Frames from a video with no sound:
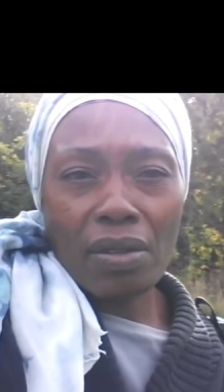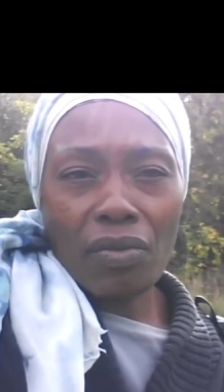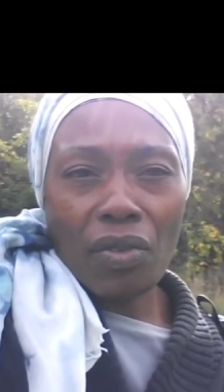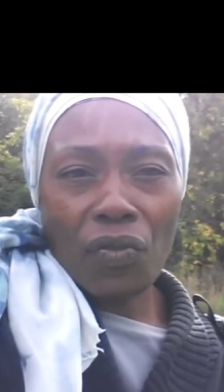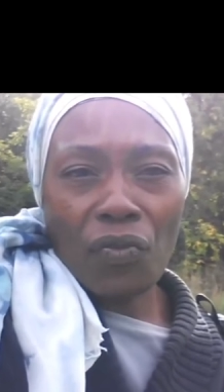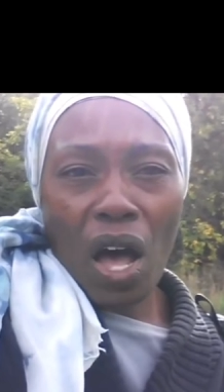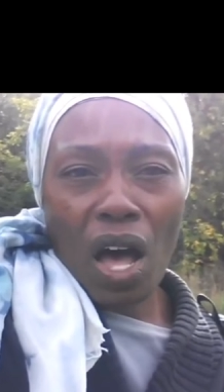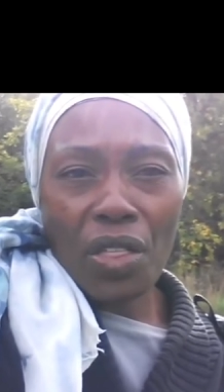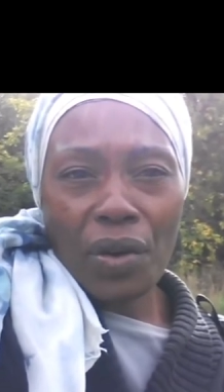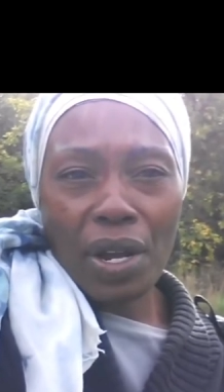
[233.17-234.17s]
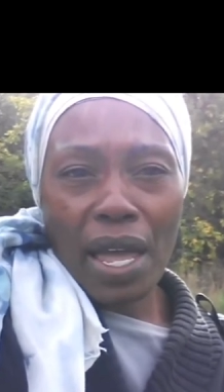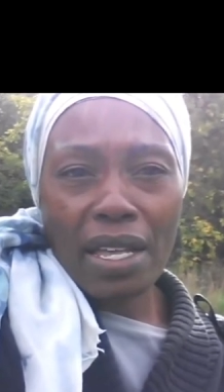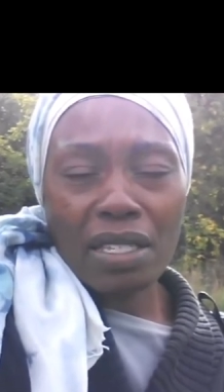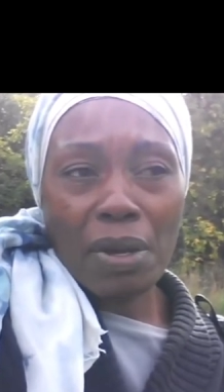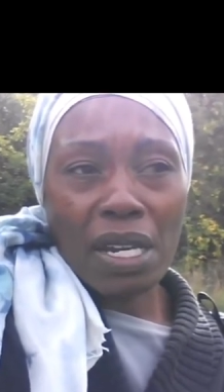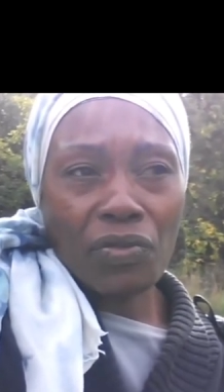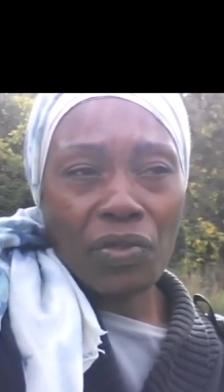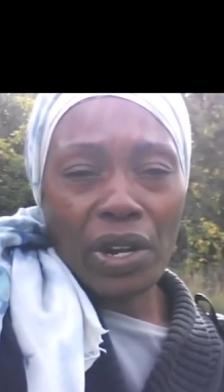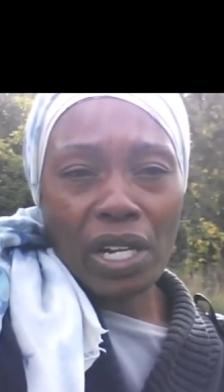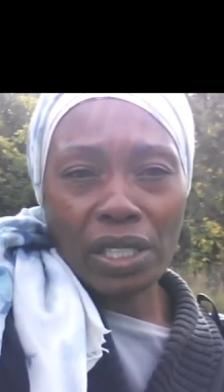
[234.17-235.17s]
the Father has made it
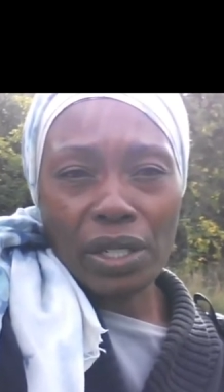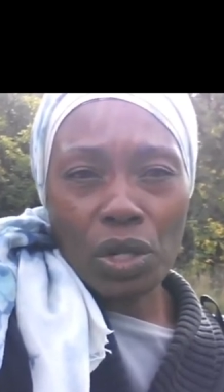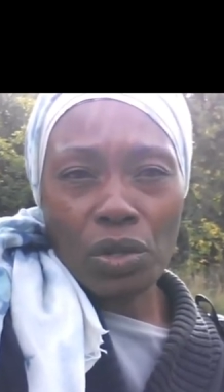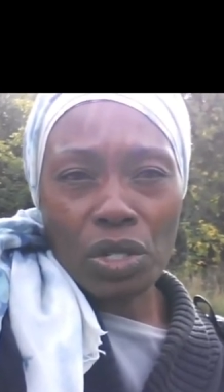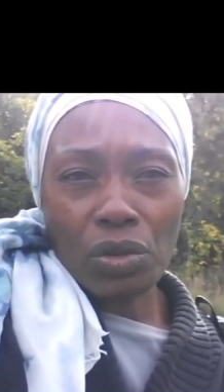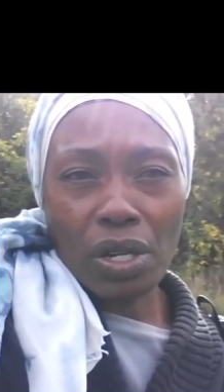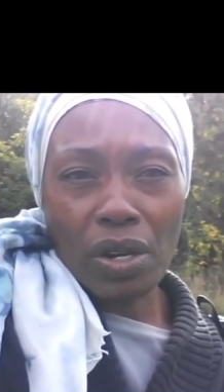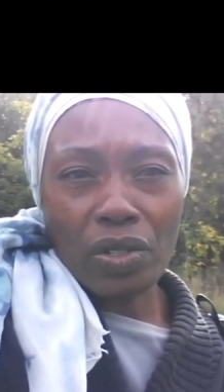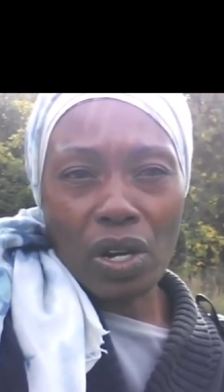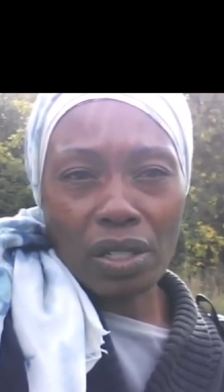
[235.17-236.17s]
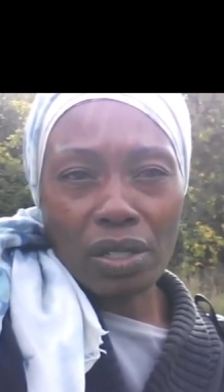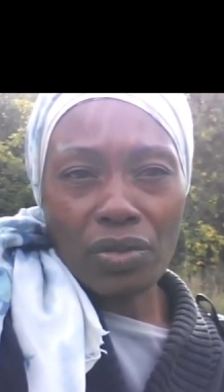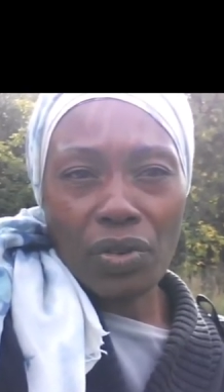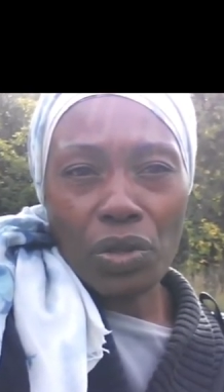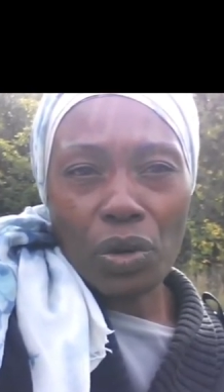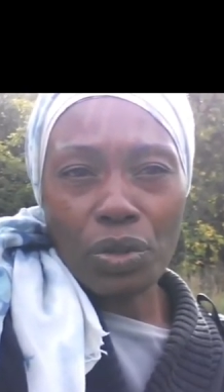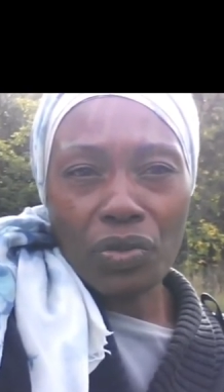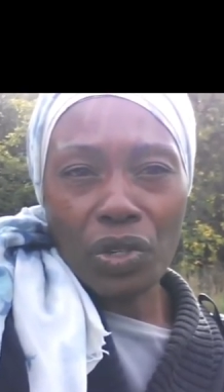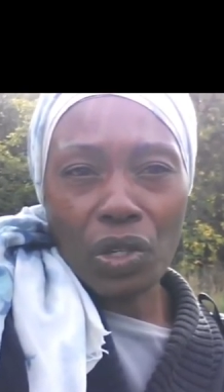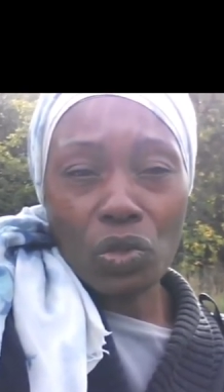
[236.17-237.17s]
very clear during this 3 days of darkness for those of
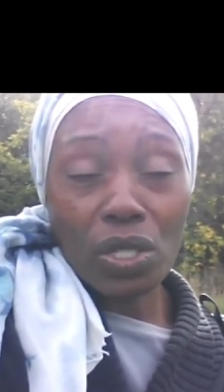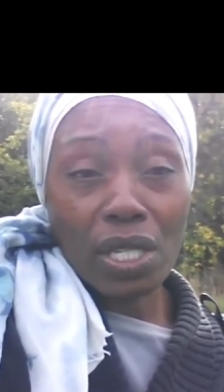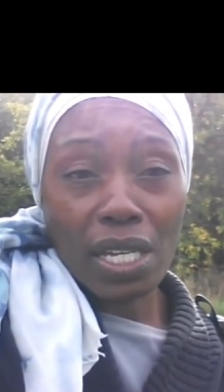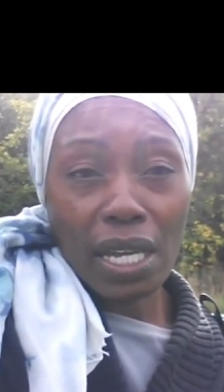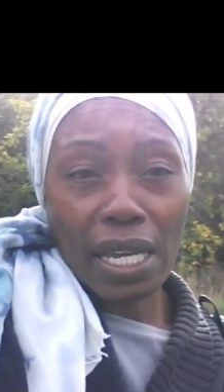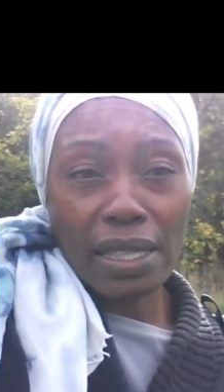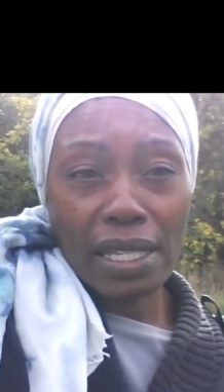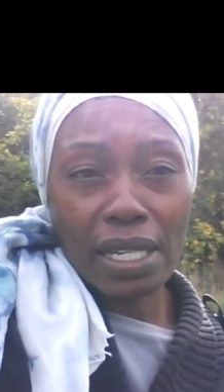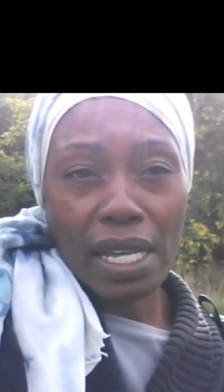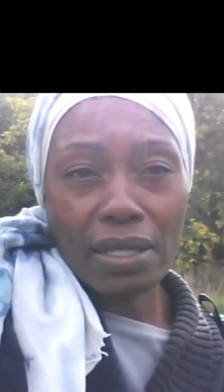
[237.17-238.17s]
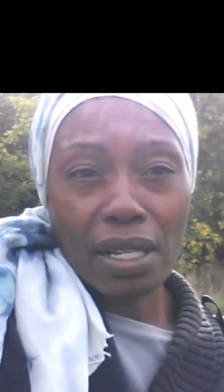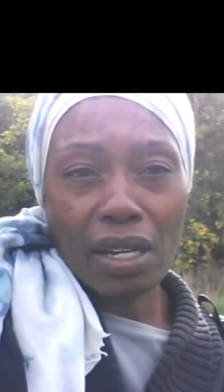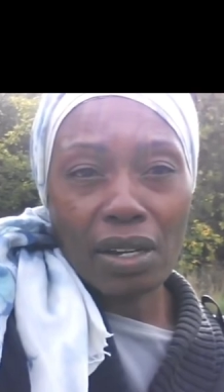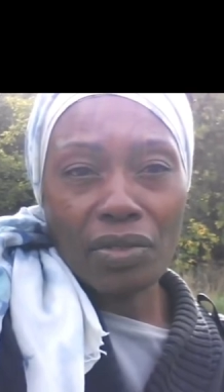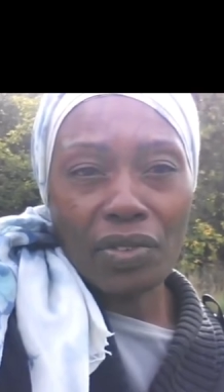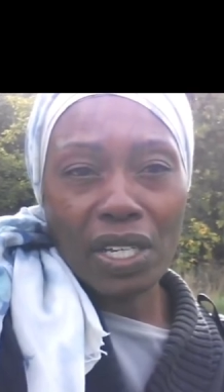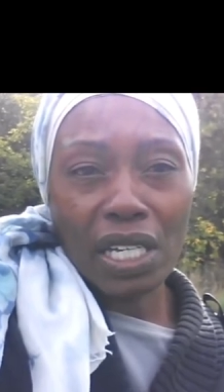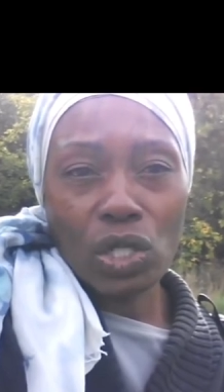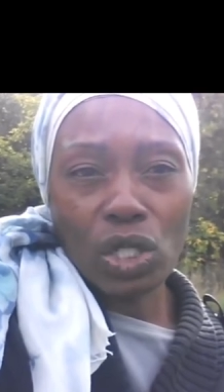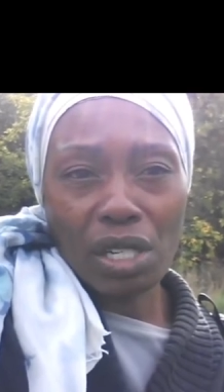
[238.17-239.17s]
you, just like in the days of
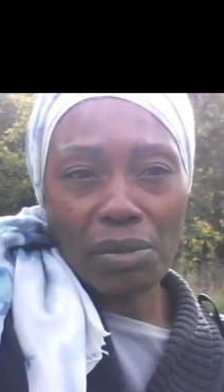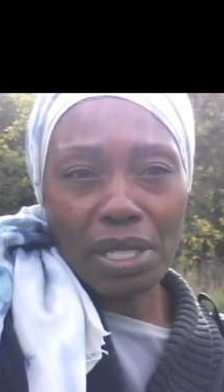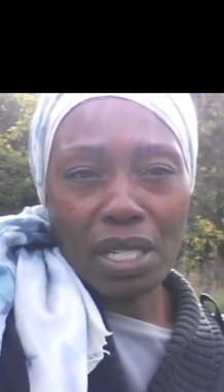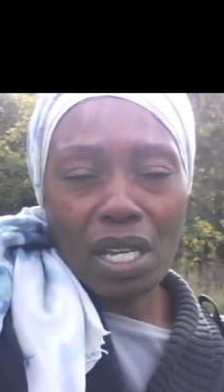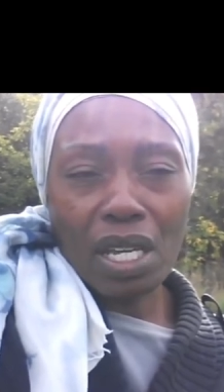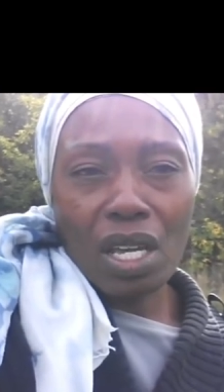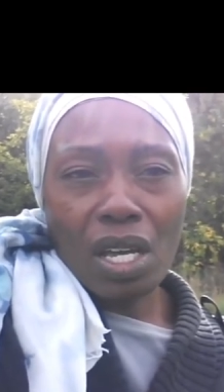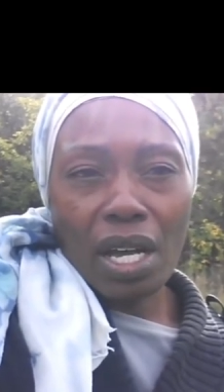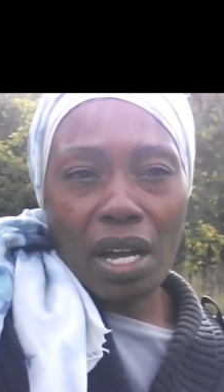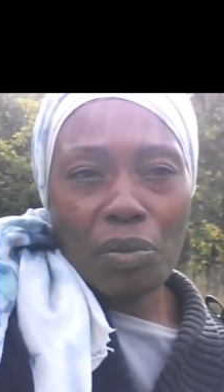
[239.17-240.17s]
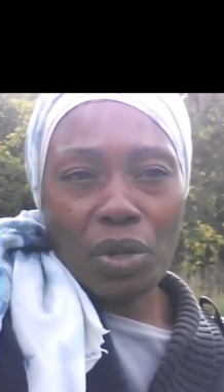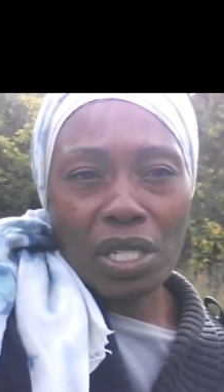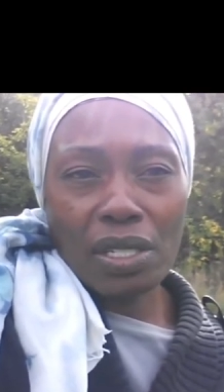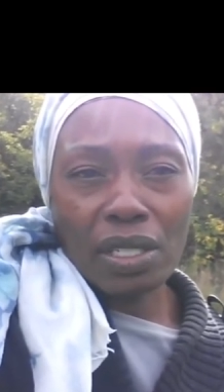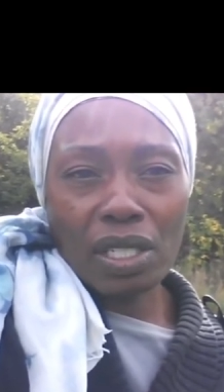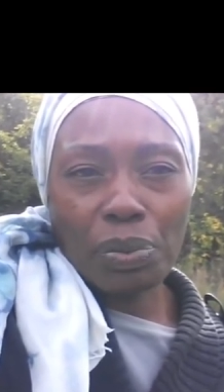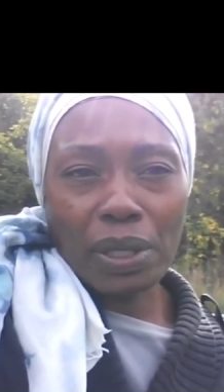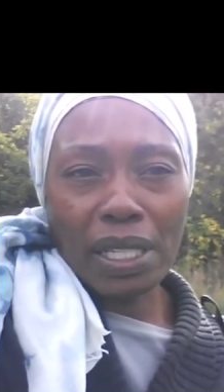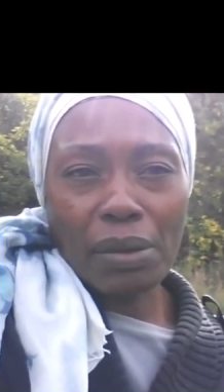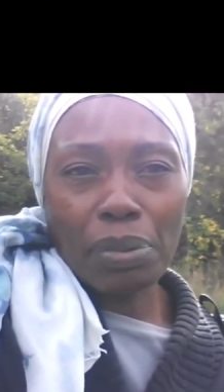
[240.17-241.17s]
Egypt, when he said to
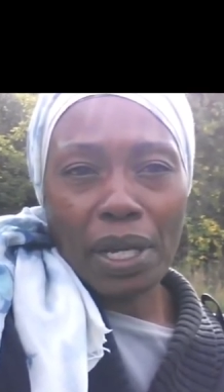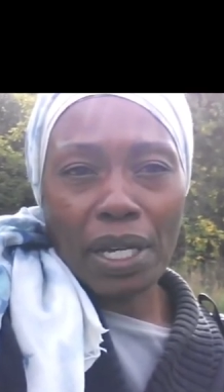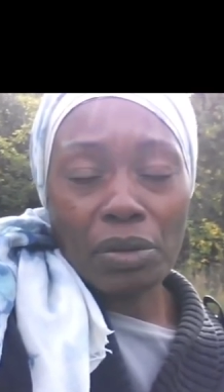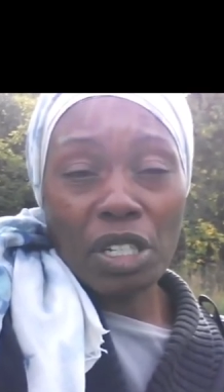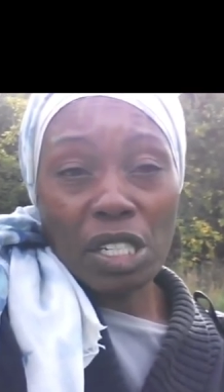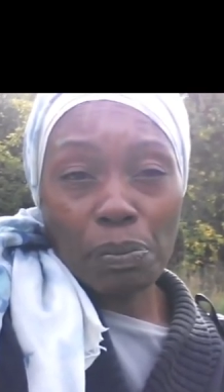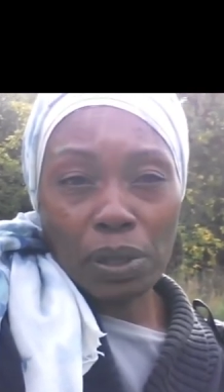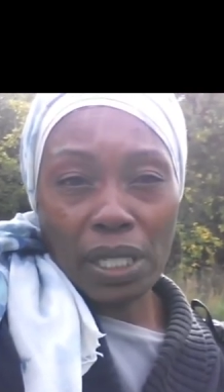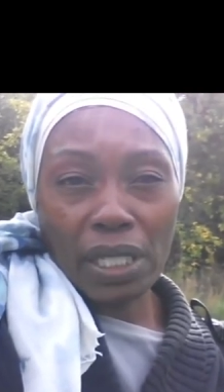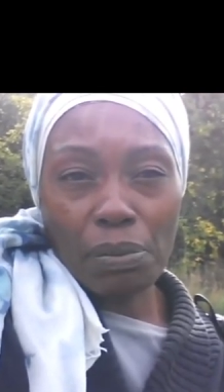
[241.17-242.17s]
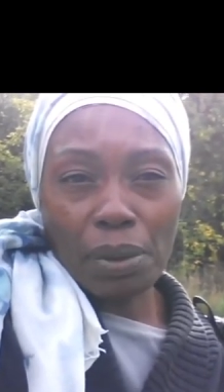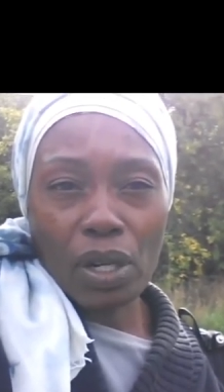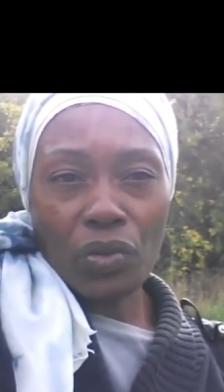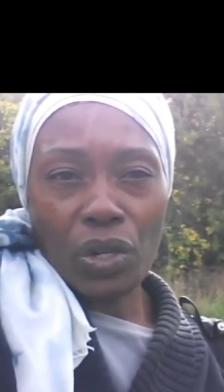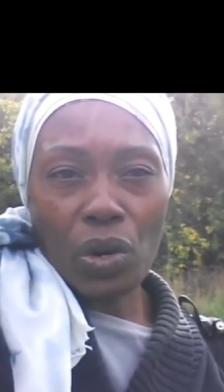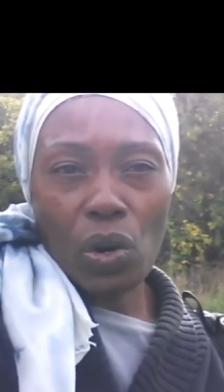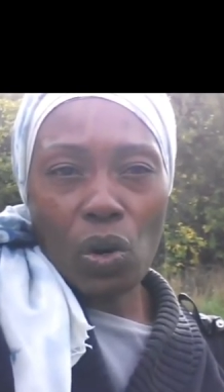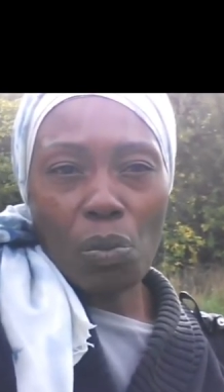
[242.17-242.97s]
plead the blood, you need to plead the blood over your home, but